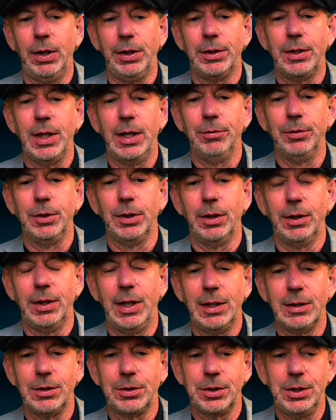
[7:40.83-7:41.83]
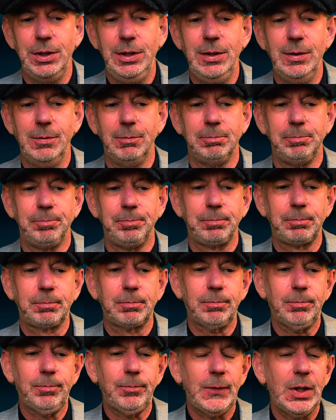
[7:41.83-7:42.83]
flick down to the next scene,
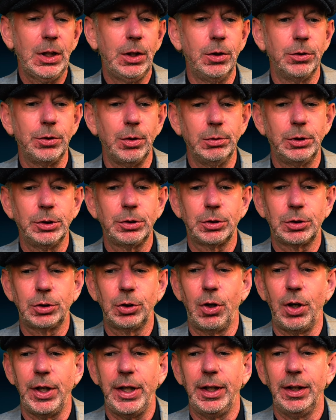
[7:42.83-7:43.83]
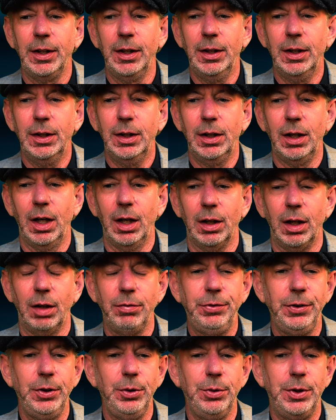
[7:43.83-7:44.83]
because I'm just trying
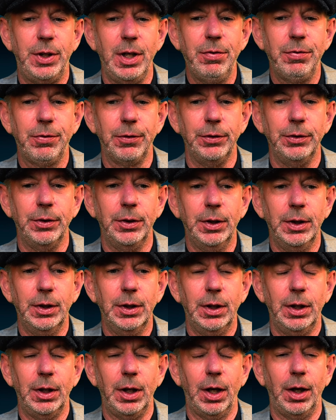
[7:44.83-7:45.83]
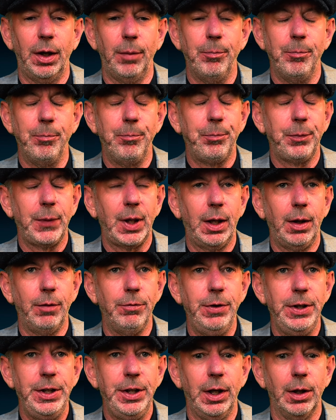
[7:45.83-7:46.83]
a few different
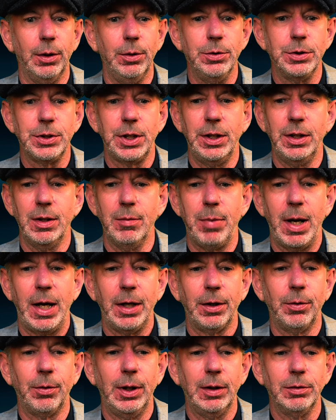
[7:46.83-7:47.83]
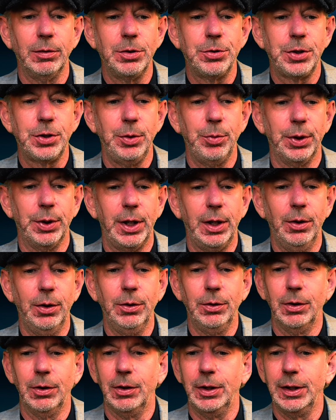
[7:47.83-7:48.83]
videos in the background to see what they
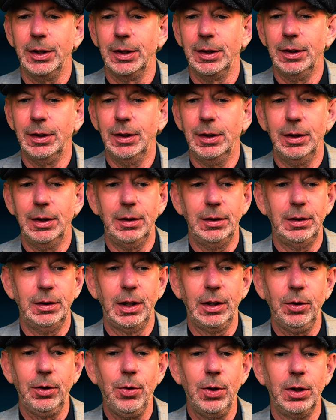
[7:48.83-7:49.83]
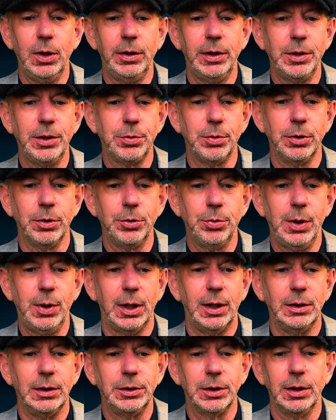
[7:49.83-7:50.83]
look like. And I quite like this one as
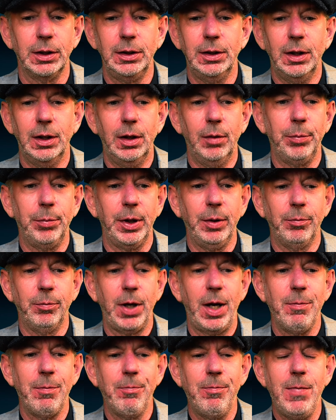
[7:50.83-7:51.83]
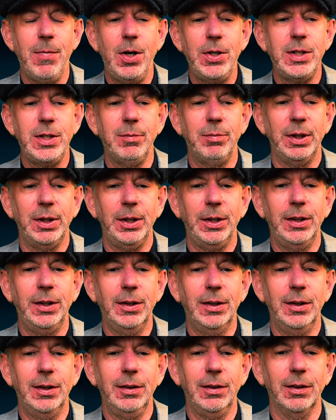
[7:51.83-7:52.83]
well, actually, but it might
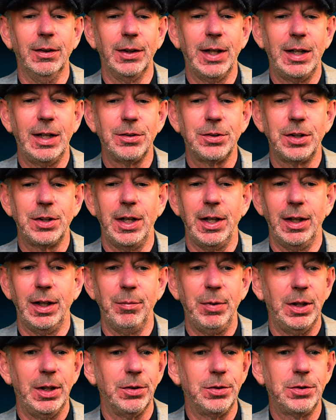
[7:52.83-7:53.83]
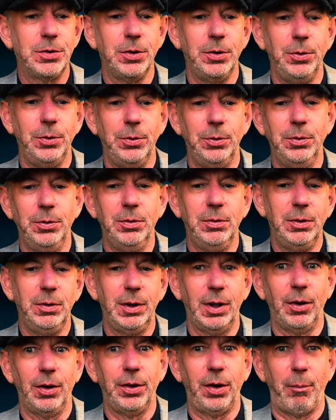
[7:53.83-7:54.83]
be that that's getting a bit too,
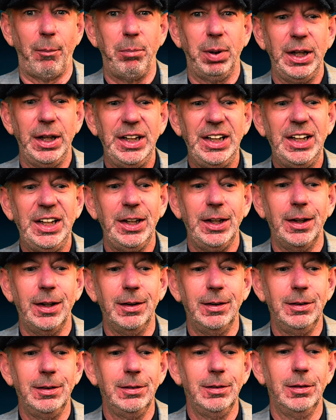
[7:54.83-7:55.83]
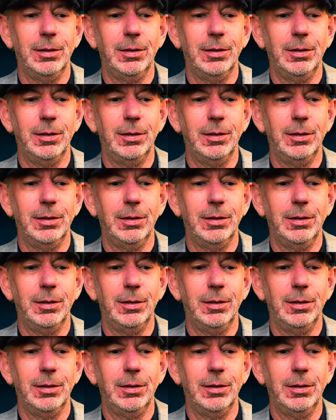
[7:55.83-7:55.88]
you know, blinky,